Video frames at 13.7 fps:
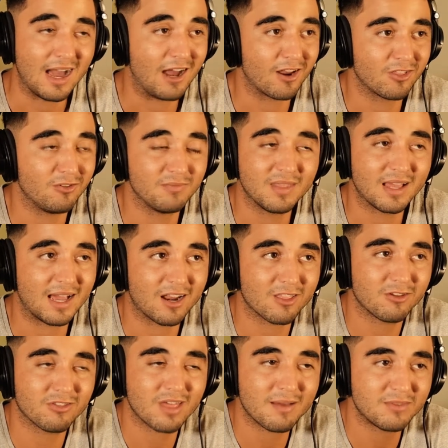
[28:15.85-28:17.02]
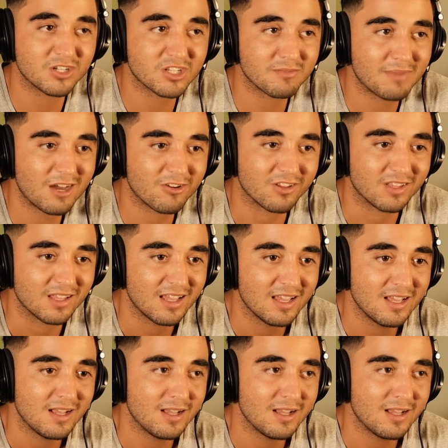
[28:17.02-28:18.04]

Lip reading: I don't know that much about it.